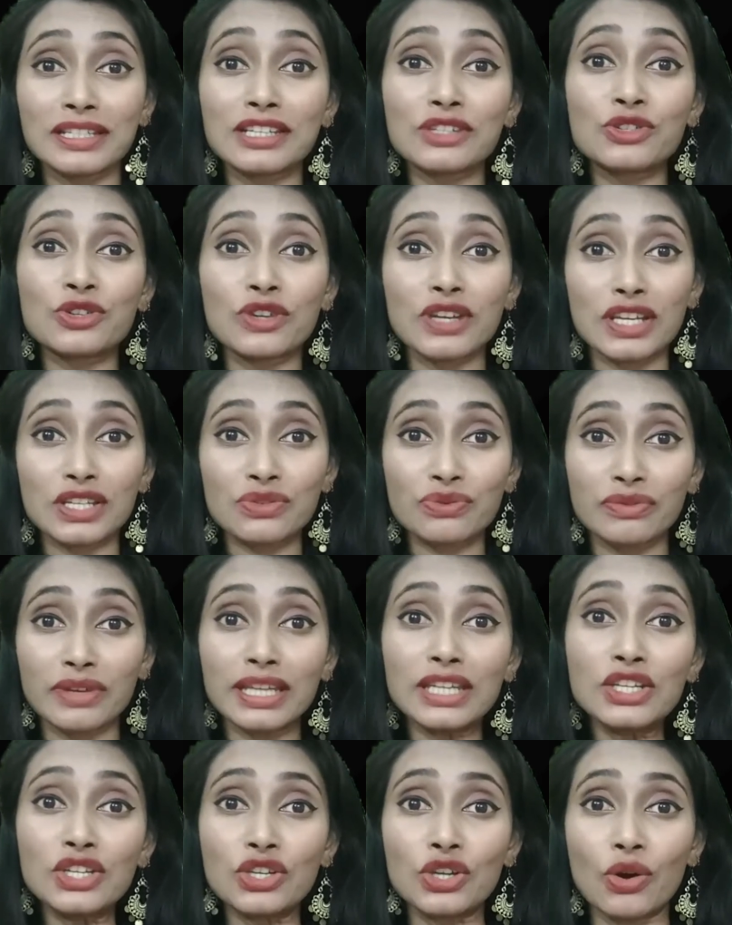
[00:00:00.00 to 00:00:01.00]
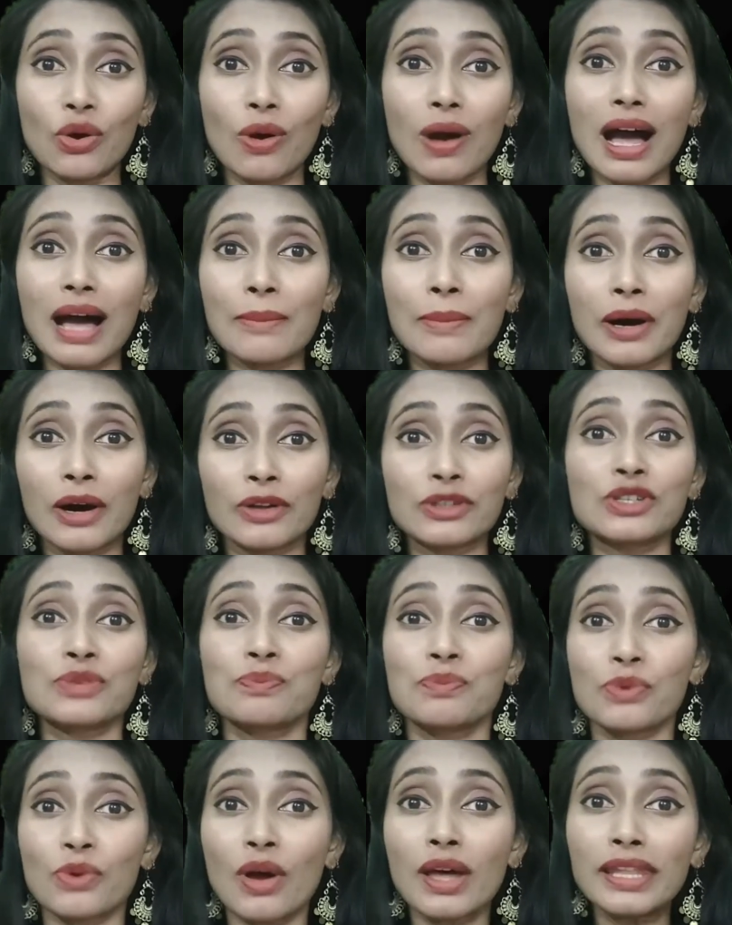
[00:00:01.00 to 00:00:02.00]
have in today's video
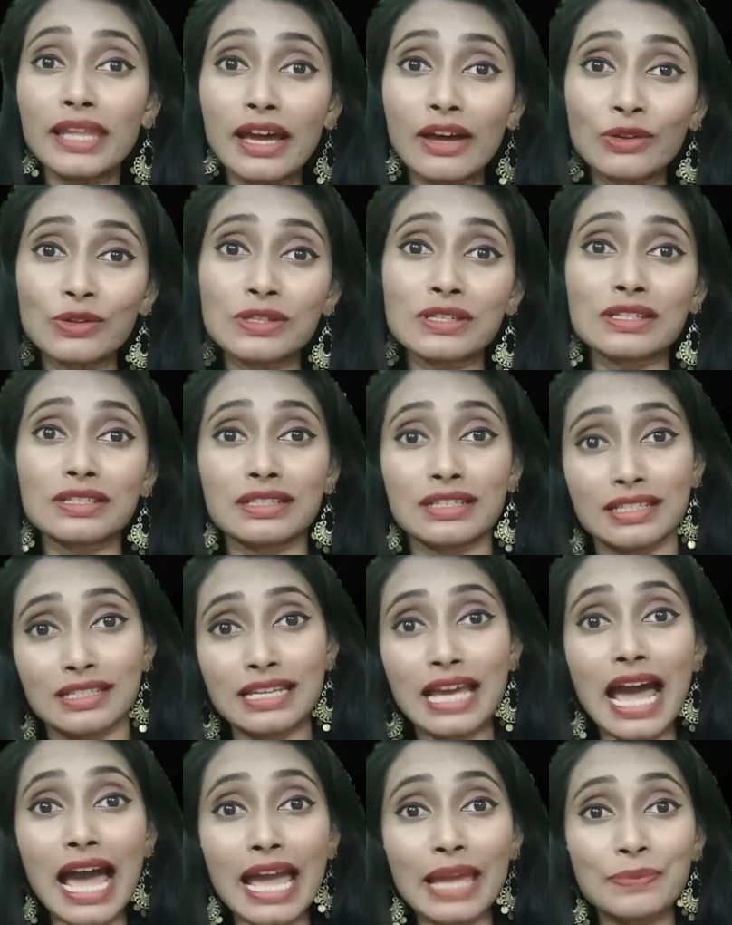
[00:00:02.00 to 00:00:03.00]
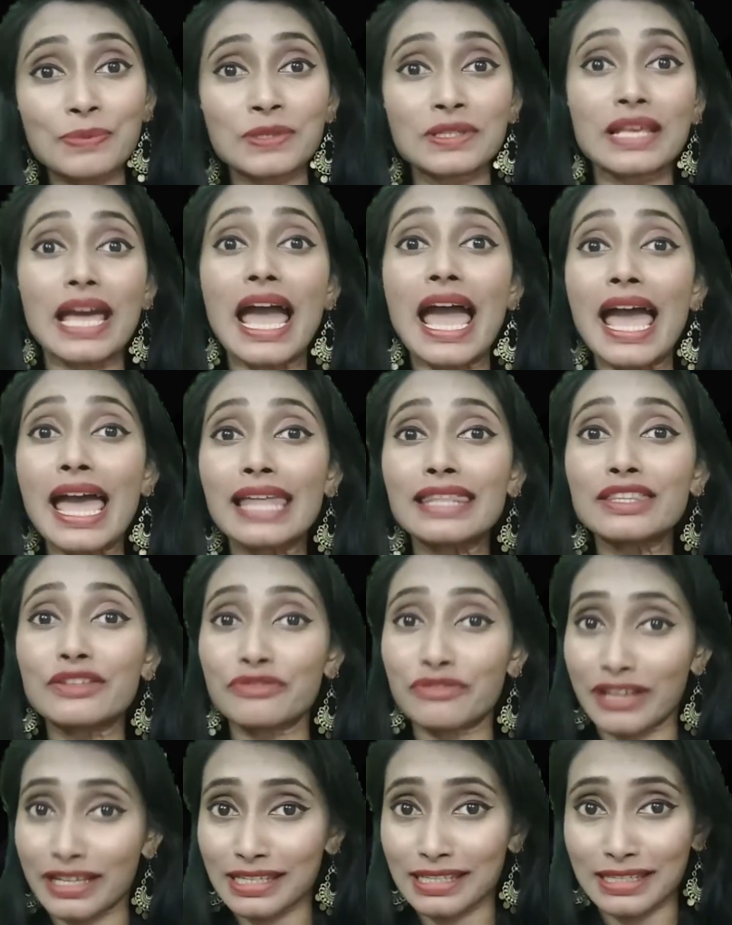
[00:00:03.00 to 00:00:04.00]
about pronouns, the types,
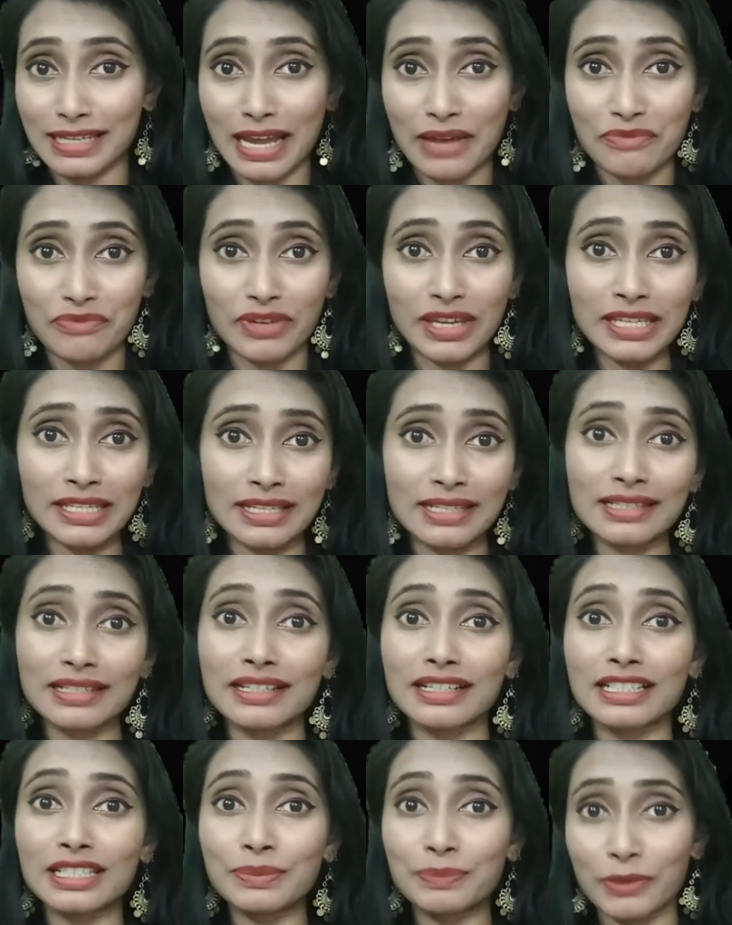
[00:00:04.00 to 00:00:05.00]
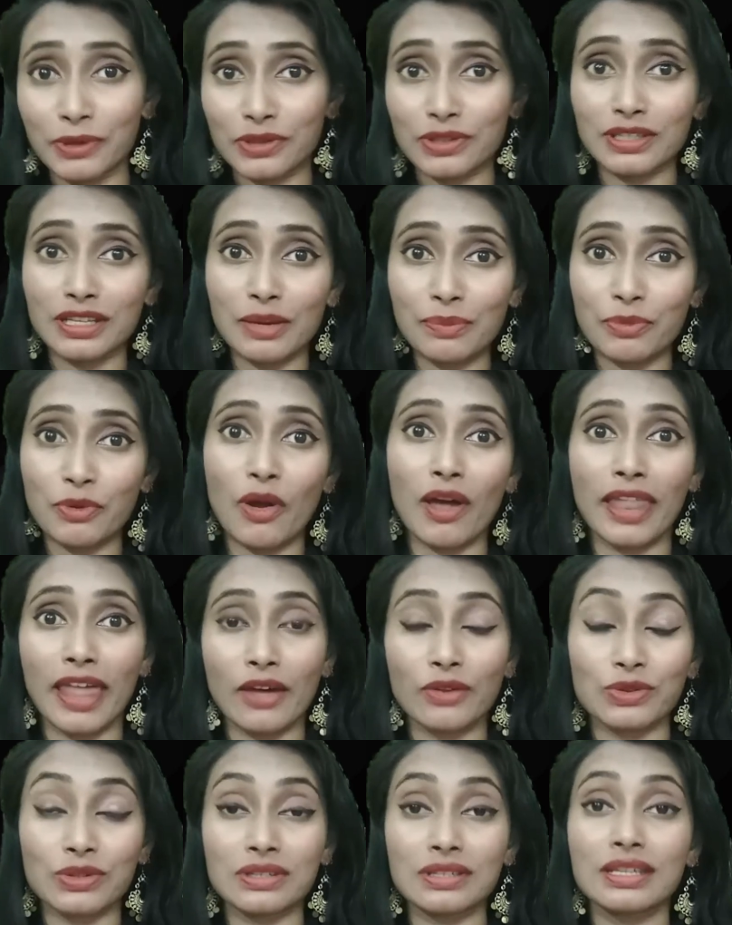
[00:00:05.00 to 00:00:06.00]
and the first type we discussed personal
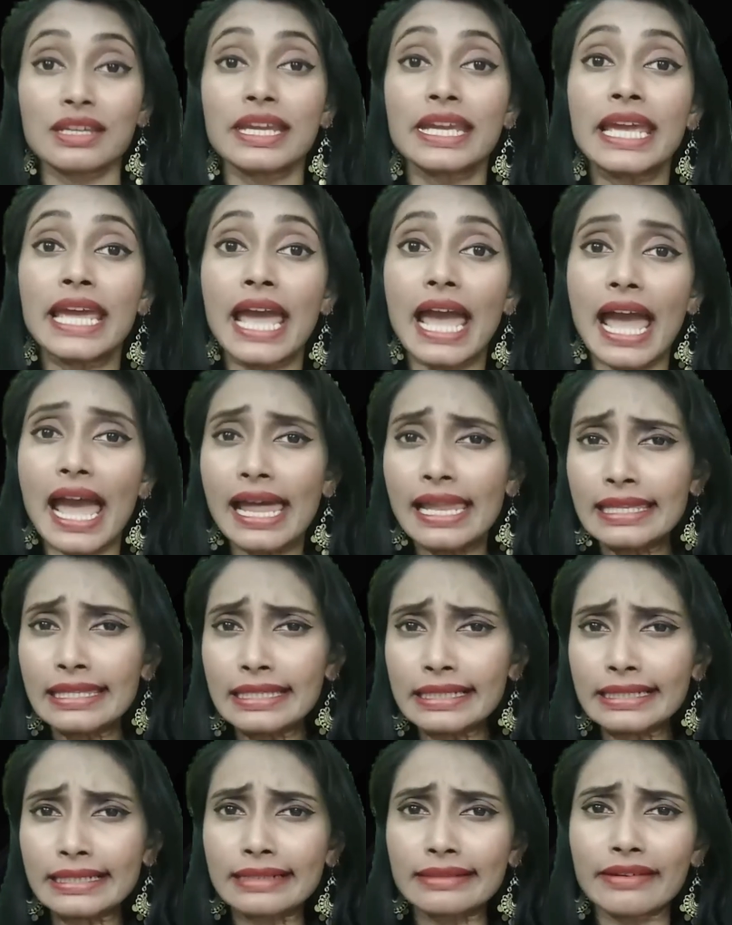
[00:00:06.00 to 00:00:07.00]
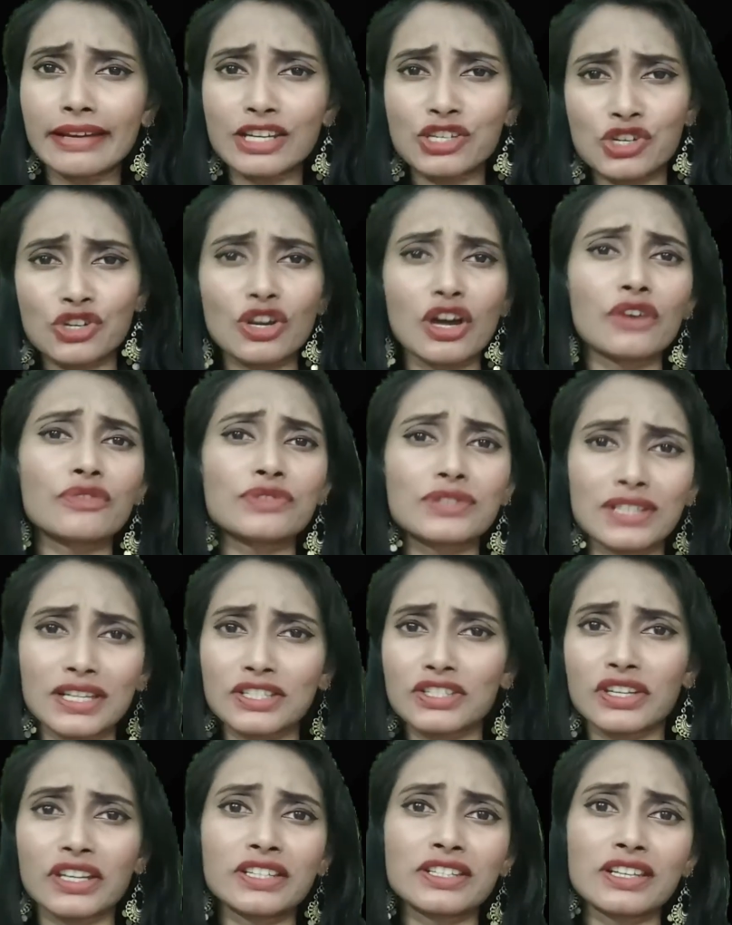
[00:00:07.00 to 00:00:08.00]
pronouns. And the correction of
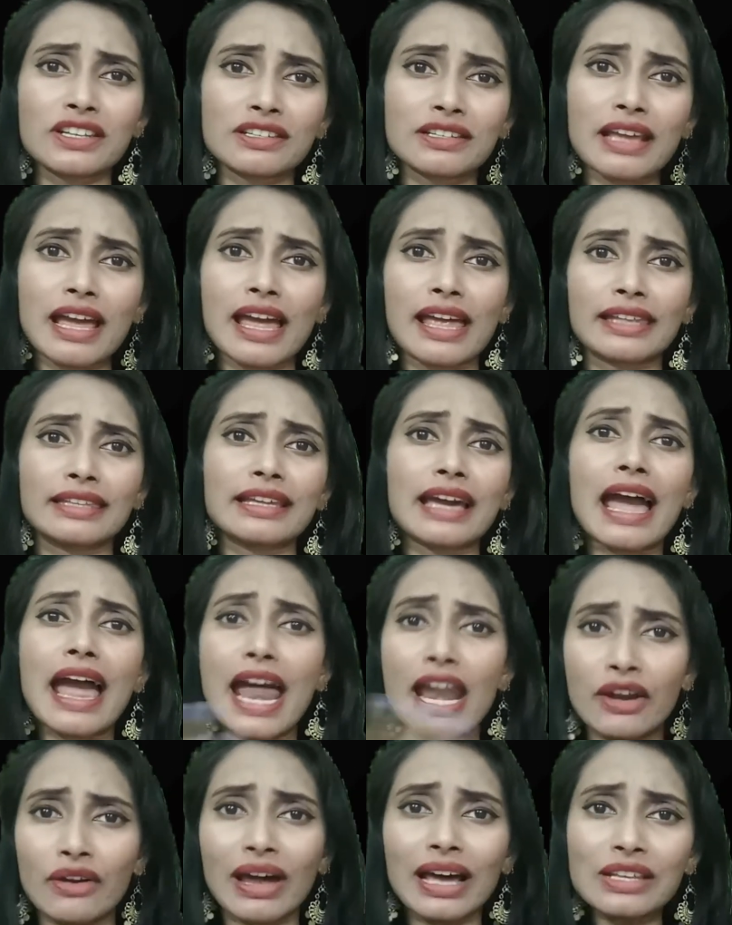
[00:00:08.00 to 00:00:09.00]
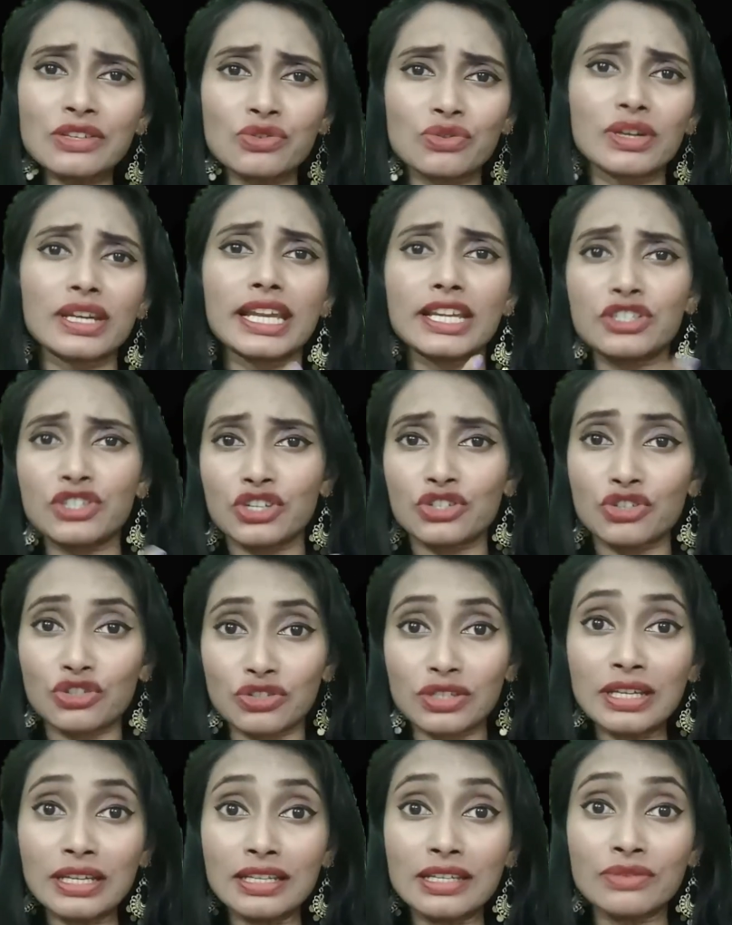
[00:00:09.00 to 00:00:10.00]
sentences and the errors
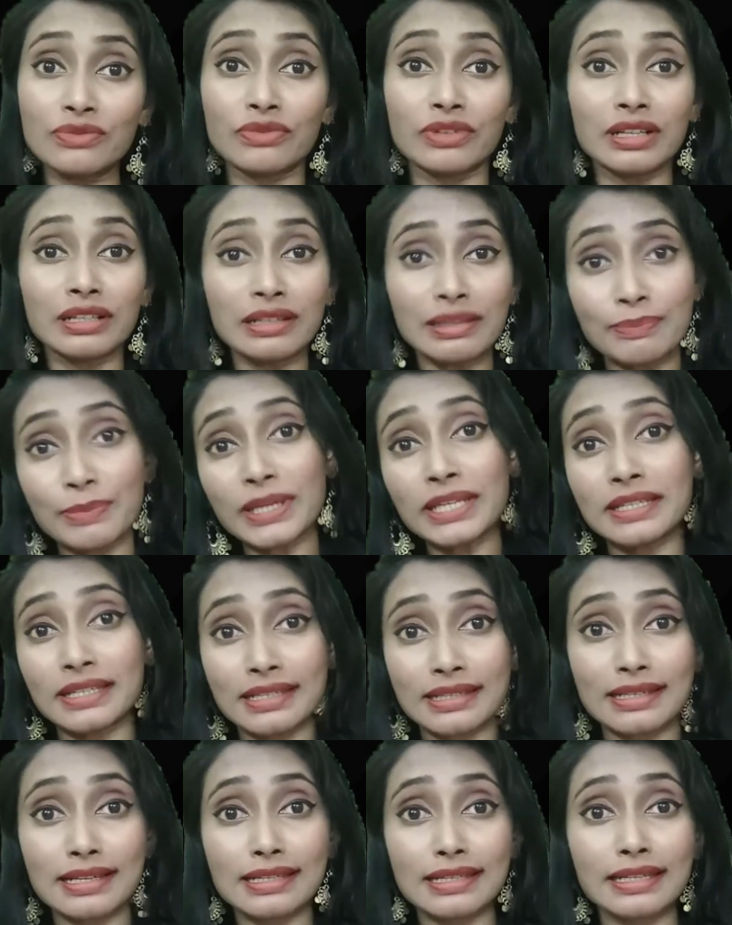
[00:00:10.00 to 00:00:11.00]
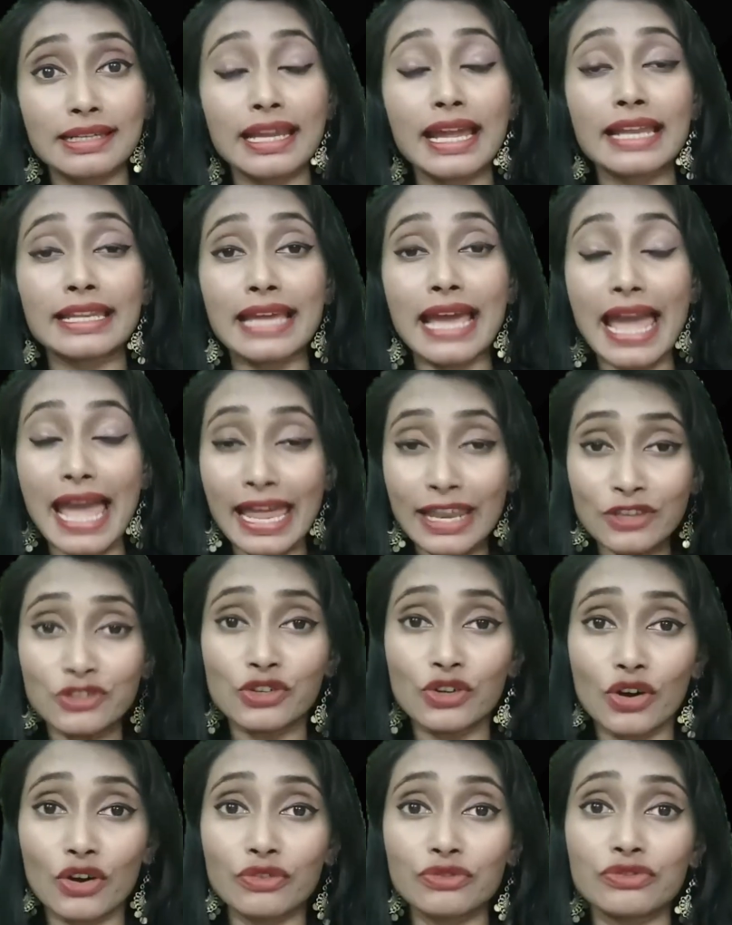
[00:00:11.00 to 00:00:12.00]
related to this will be discussing at the
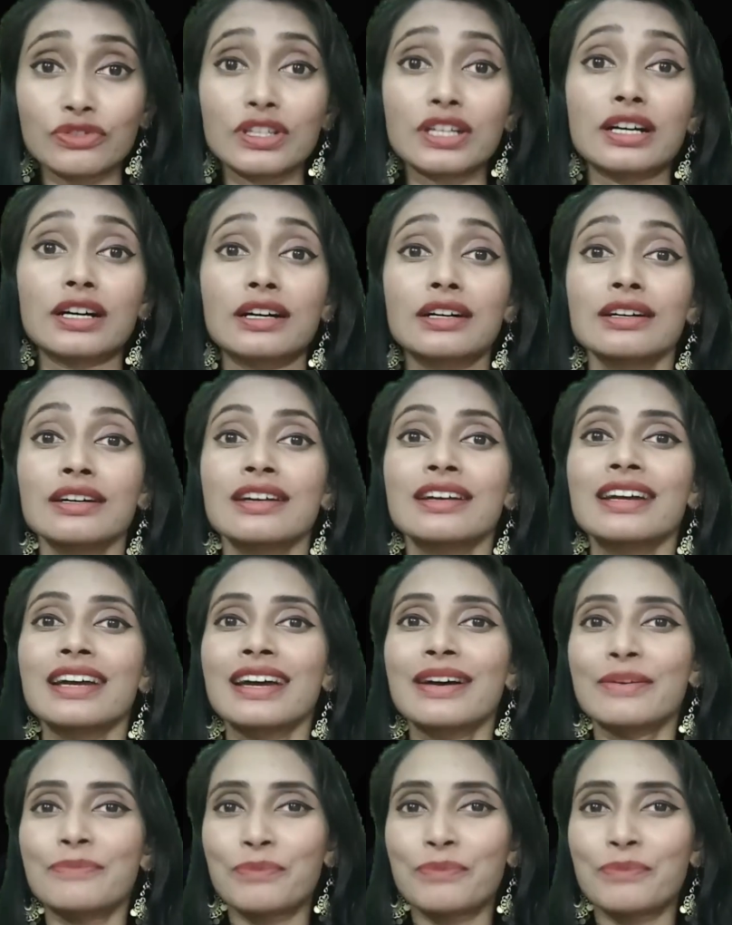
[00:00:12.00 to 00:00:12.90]
end of the